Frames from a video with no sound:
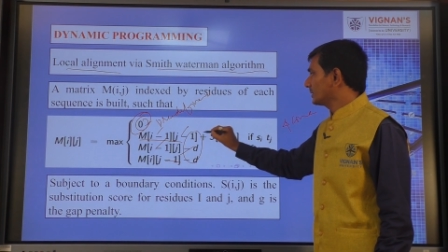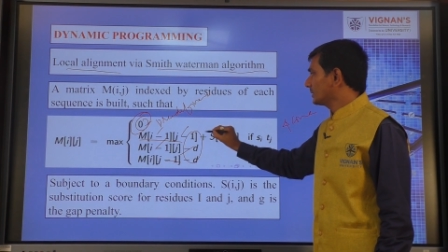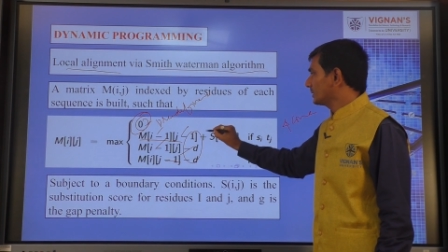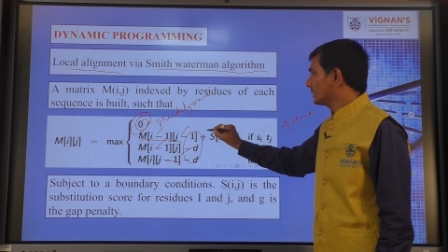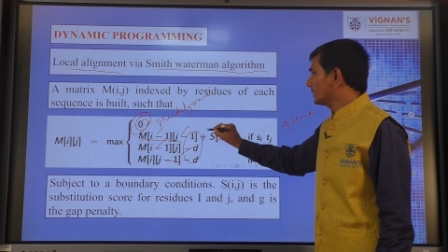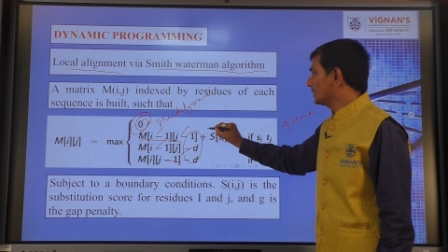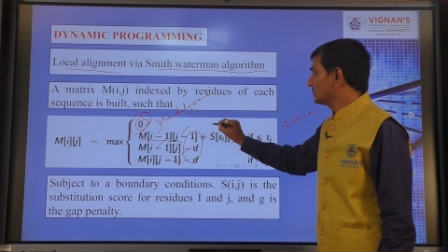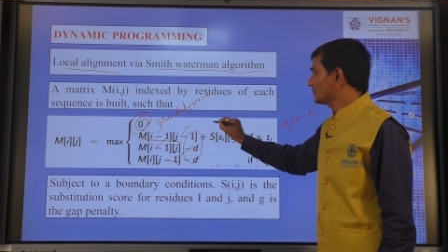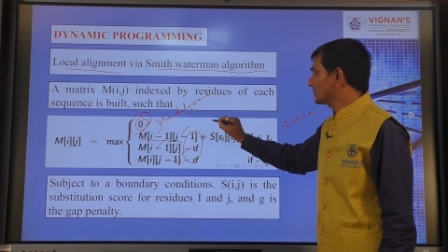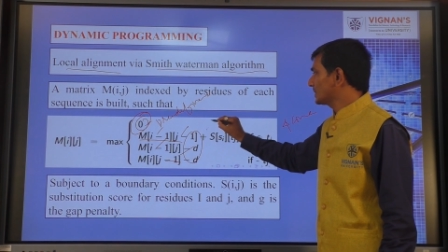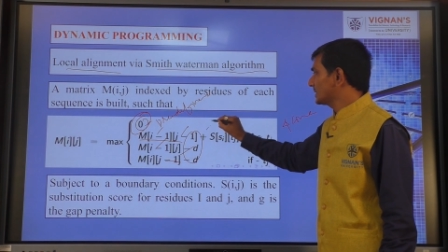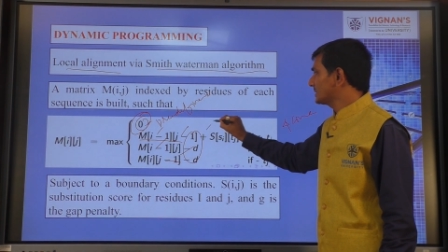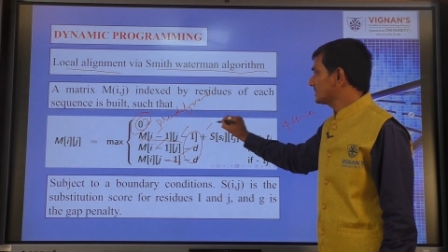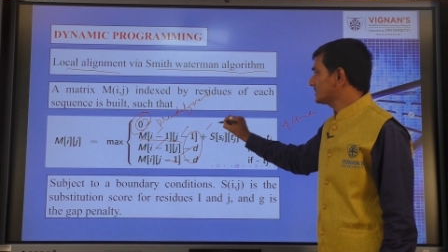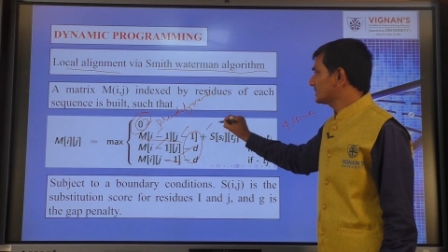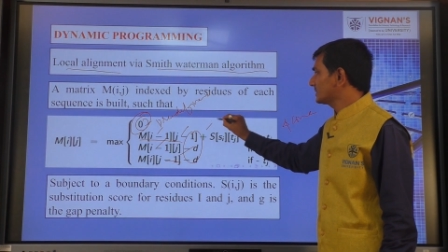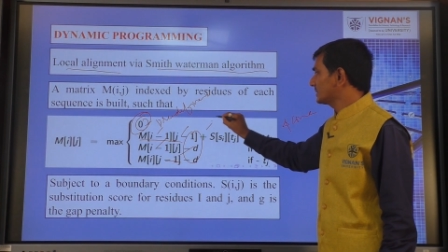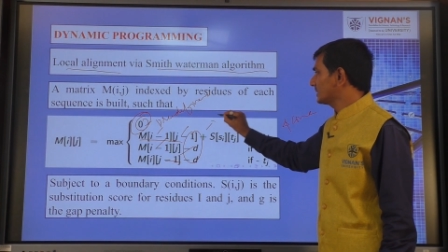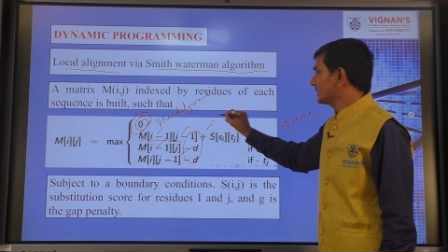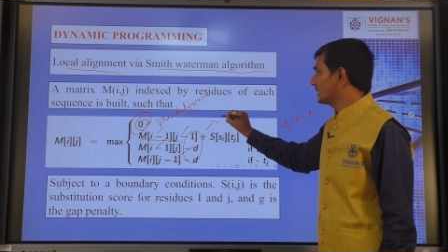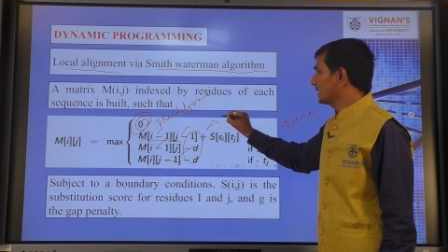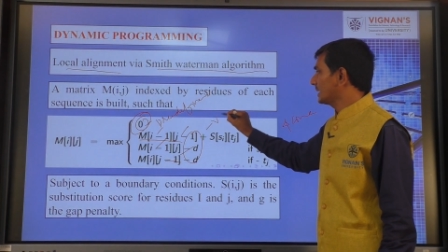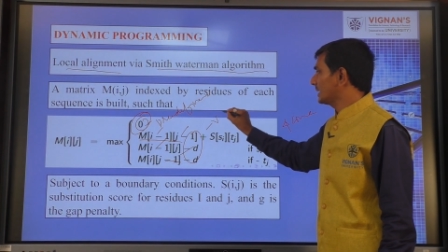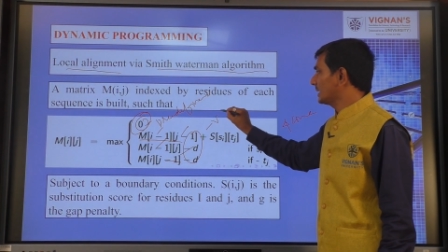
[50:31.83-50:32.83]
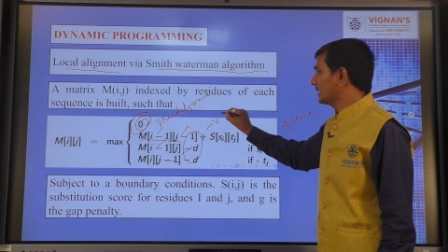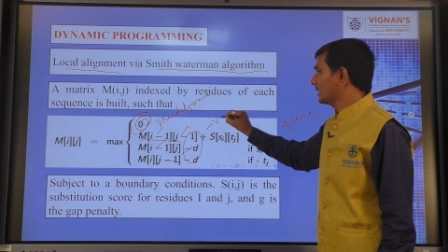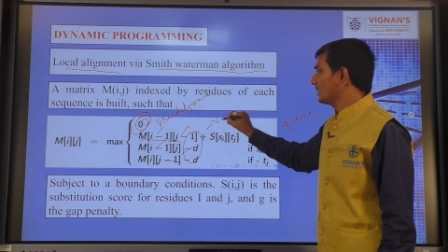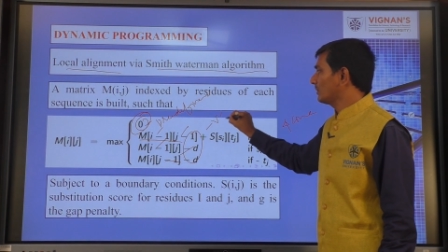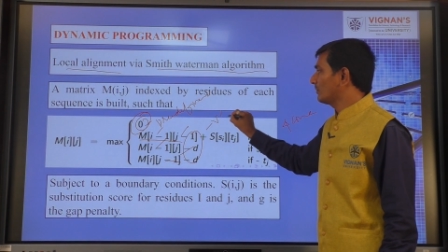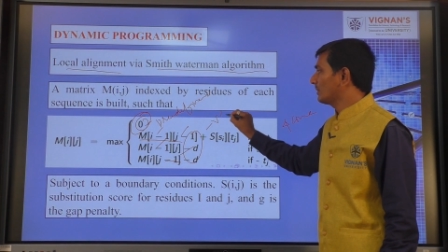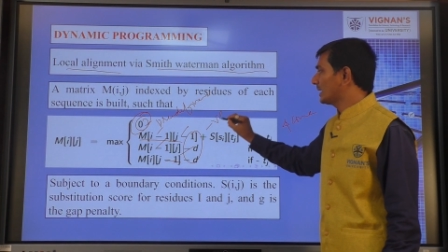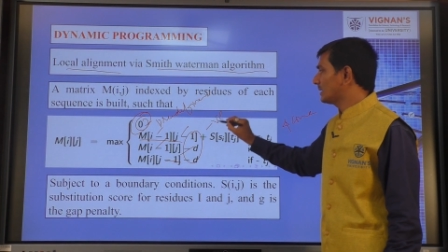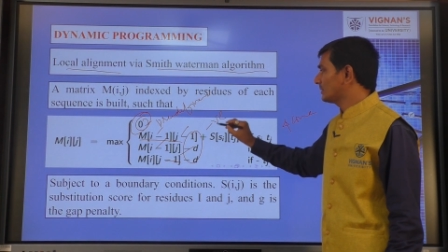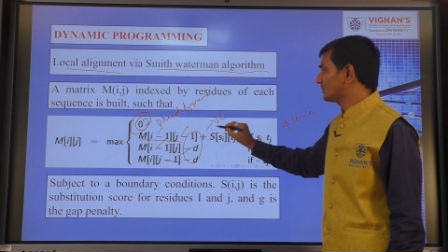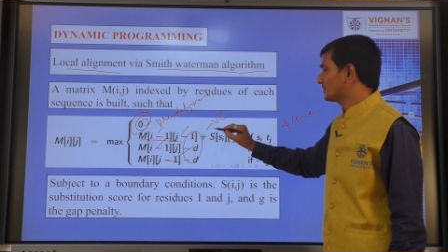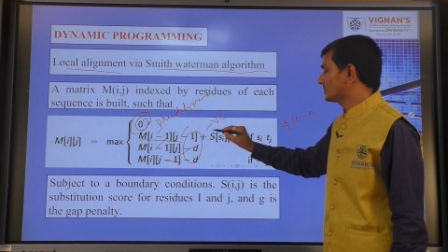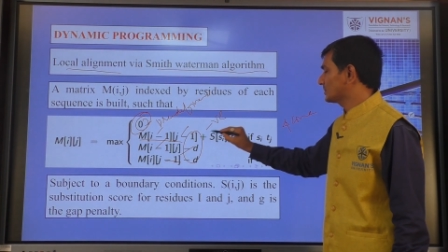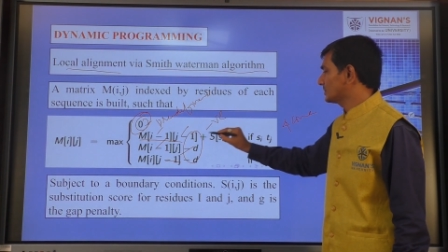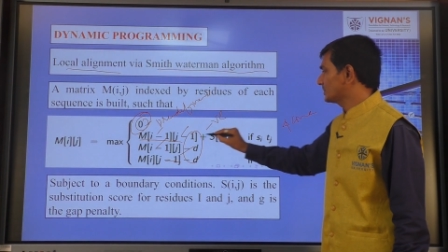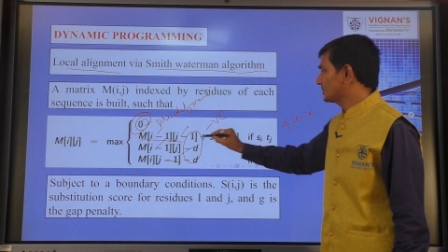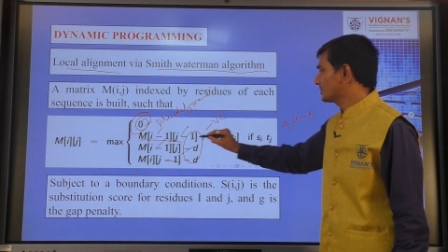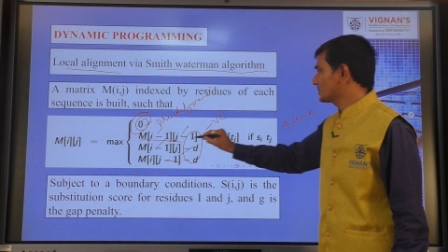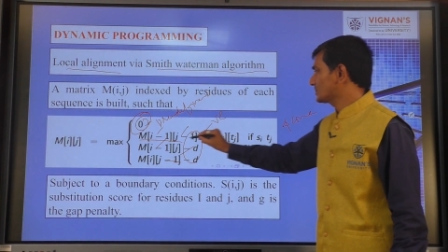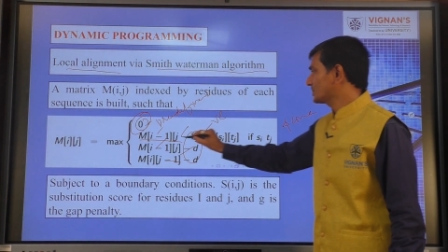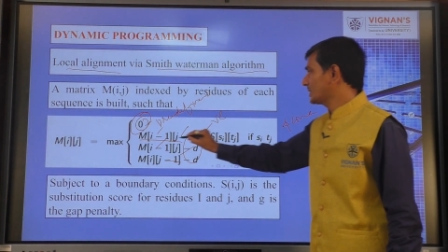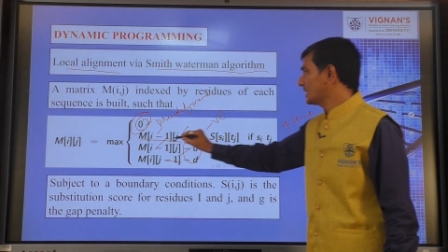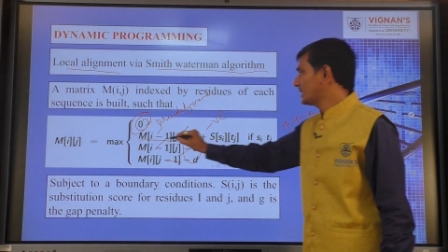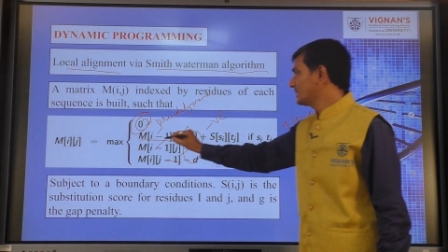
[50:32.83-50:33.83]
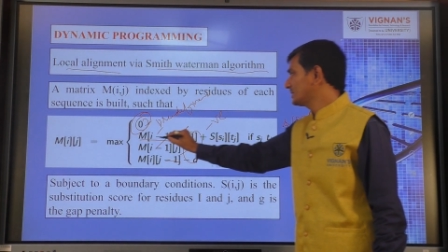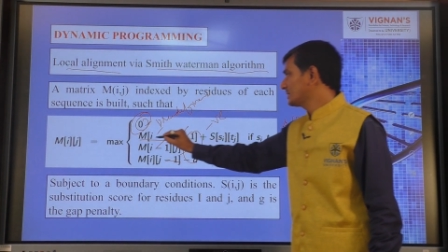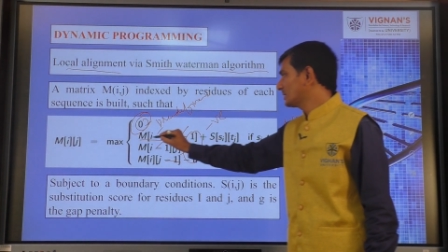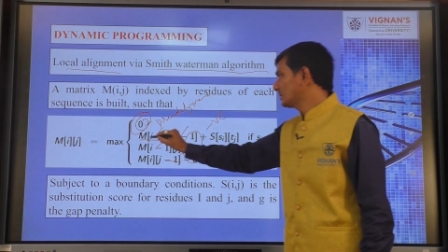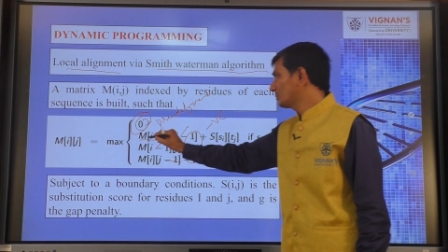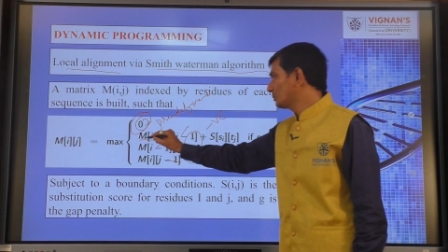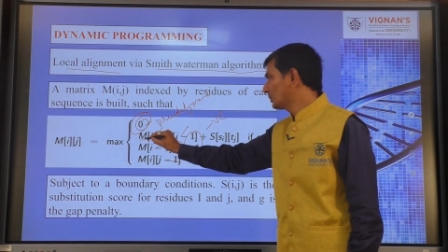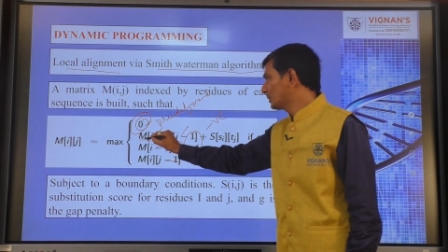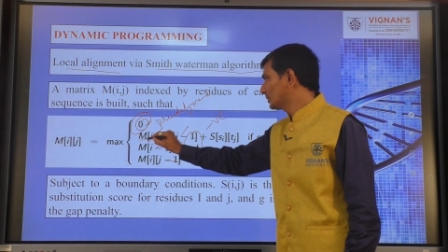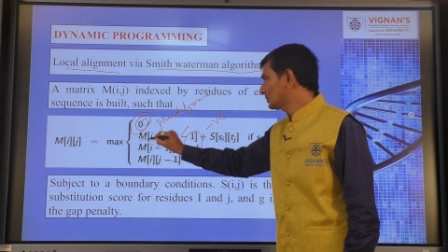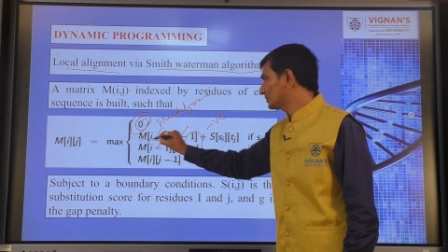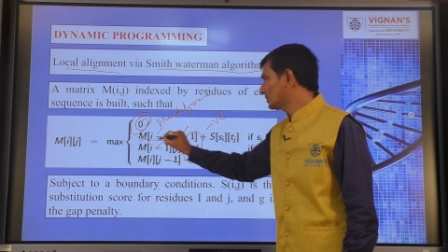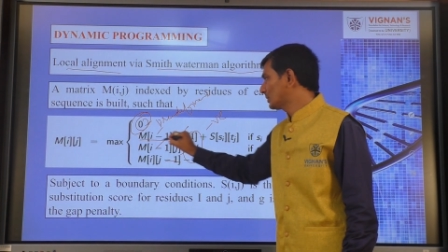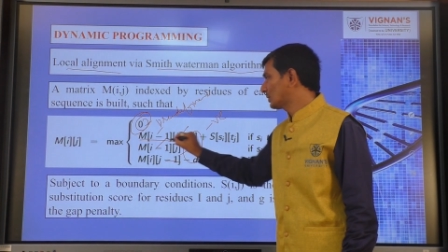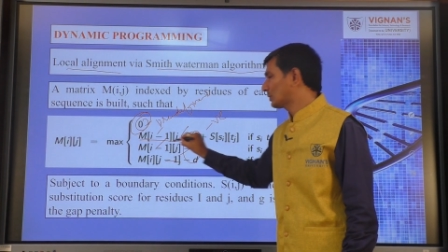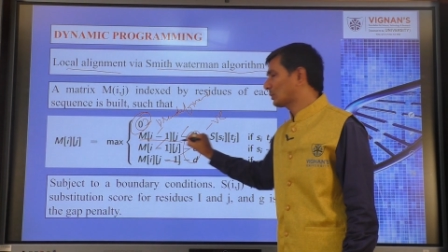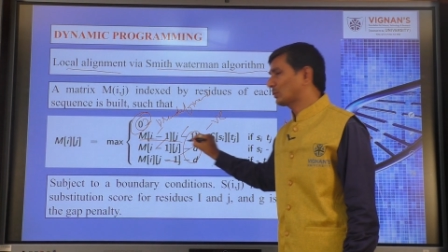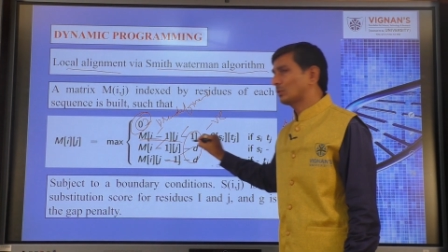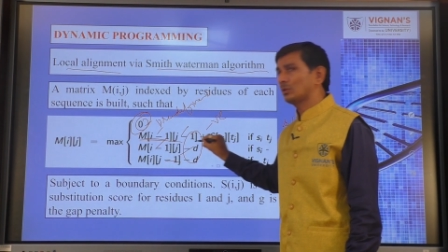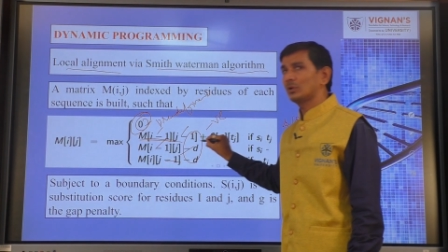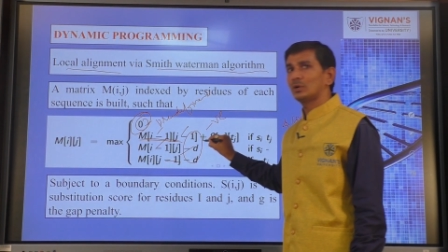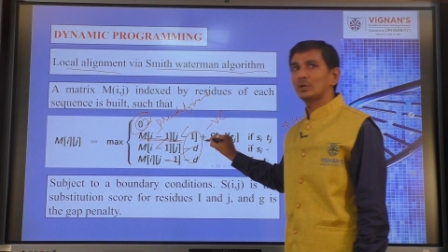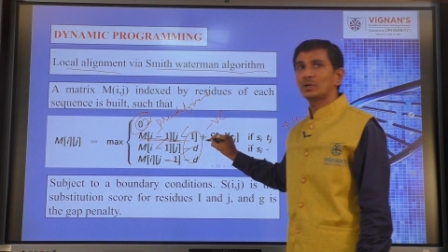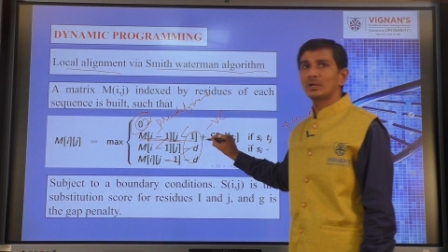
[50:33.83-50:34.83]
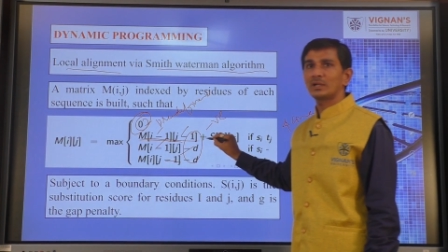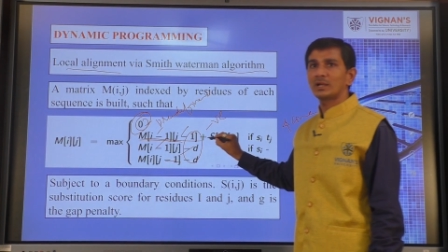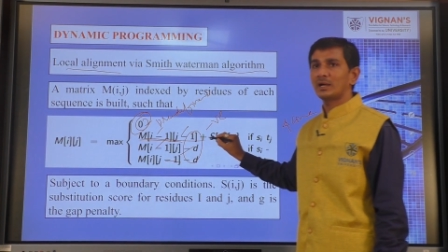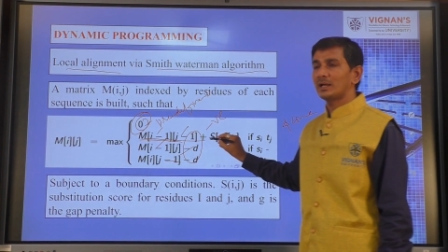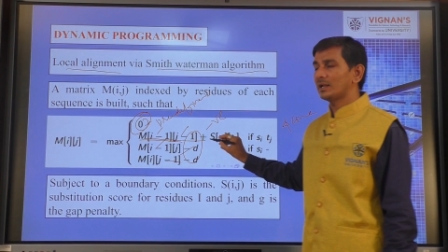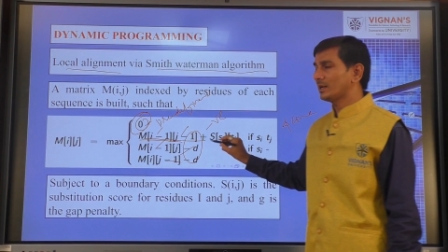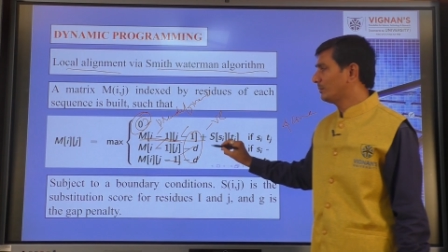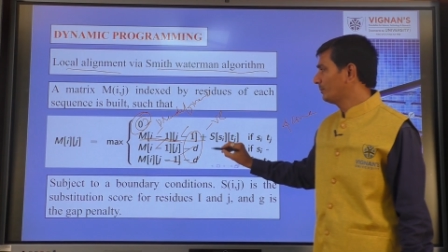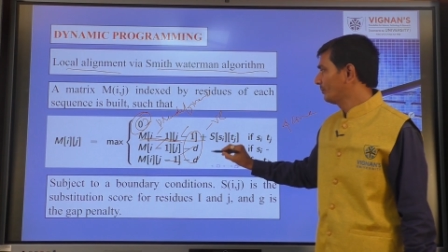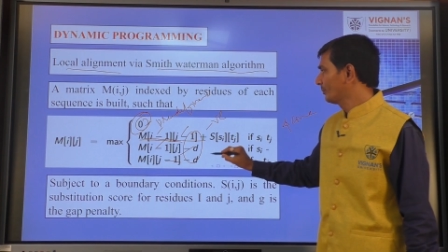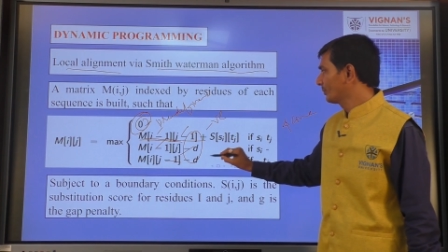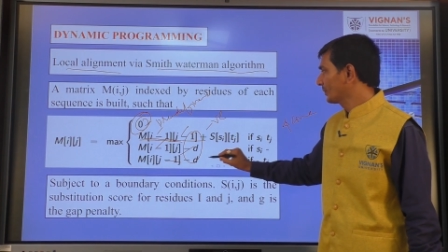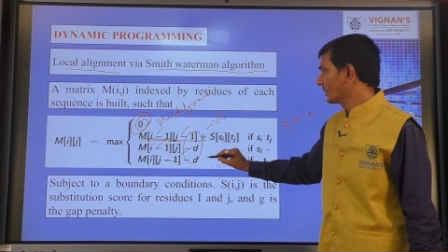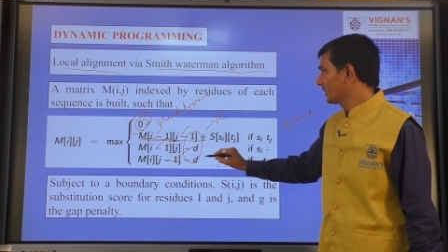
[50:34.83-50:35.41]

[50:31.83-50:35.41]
gives us negative values, change in both row and column,